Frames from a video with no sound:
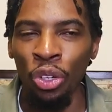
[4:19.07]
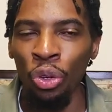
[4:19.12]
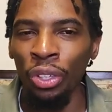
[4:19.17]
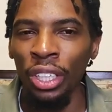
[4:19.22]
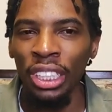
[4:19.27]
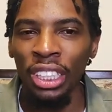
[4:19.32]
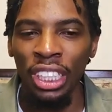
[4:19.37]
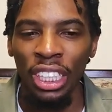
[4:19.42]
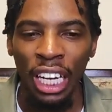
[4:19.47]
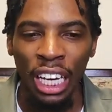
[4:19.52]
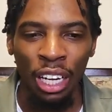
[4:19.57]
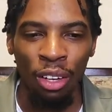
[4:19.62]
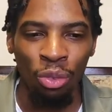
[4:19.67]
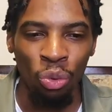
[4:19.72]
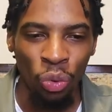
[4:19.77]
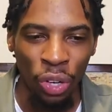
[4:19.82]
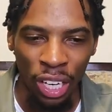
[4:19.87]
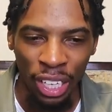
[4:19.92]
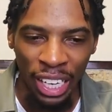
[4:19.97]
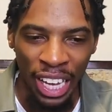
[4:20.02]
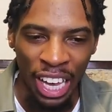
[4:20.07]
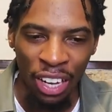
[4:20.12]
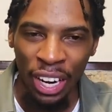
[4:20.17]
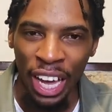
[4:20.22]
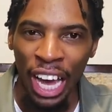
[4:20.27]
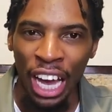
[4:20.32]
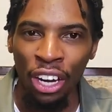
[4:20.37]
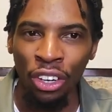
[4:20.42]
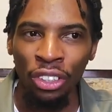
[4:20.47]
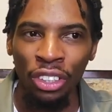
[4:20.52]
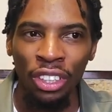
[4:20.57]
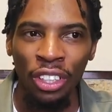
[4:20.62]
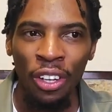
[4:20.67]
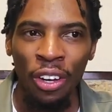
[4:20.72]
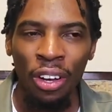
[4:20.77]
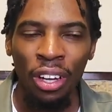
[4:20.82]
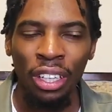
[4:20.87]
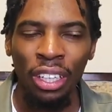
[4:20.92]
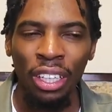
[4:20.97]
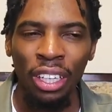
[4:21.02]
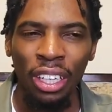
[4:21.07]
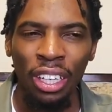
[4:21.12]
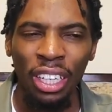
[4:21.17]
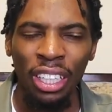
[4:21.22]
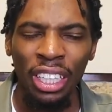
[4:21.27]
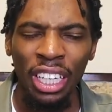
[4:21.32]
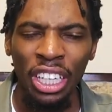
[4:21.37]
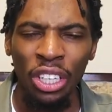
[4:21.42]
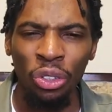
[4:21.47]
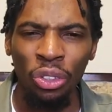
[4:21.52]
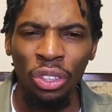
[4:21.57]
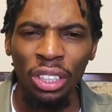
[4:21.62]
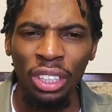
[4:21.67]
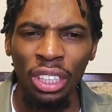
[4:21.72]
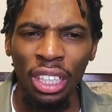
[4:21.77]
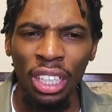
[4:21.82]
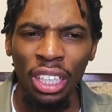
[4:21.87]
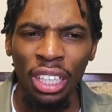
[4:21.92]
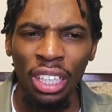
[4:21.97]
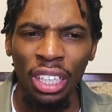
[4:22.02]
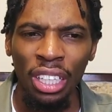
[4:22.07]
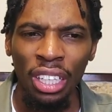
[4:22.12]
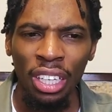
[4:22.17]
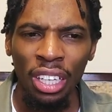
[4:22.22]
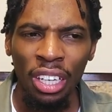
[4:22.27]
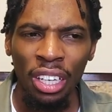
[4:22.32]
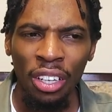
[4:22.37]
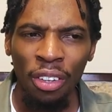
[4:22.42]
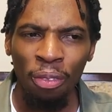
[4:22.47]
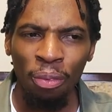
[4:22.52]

You would just see a rundown house, then you'll see